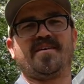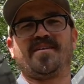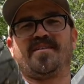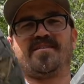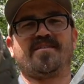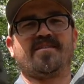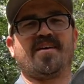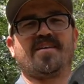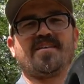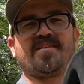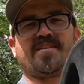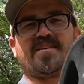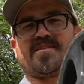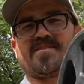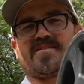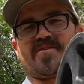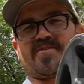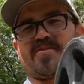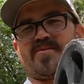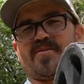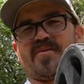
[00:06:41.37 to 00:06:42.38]
none of these
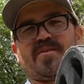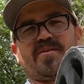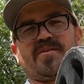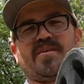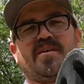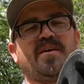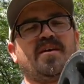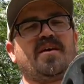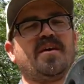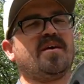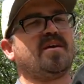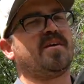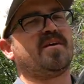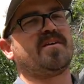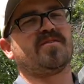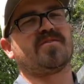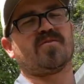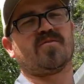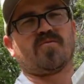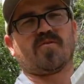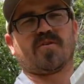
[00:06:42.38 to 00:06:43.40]
are going
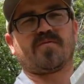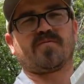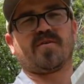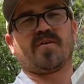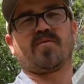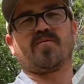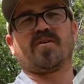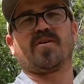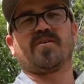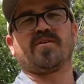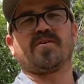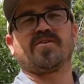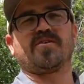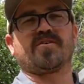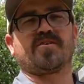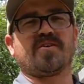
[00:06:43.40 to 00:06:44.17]
to work very well and you're